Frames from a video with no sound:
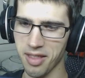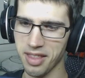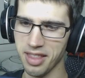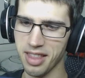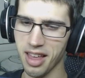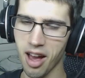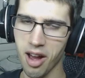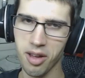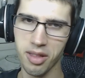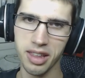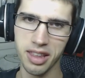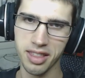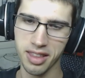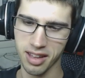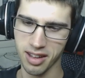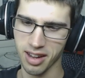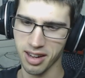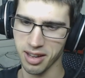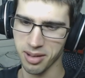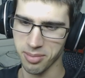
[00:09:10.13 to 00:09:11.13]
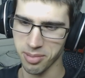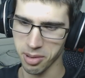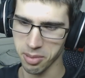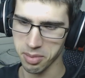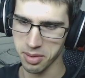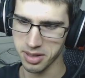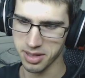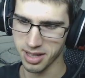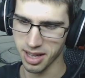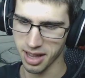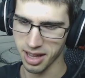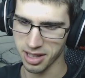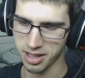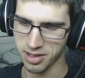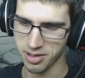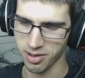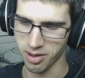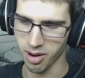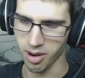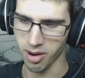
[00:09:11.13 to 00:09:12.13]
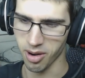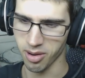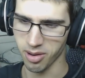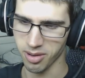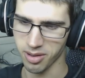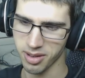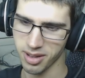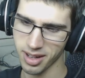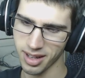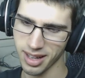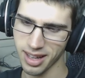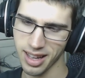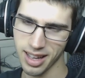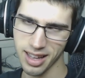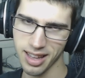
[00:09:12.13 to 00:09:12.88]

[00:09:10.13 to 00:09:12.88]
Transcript: And the only thing I could probably say that's wrong,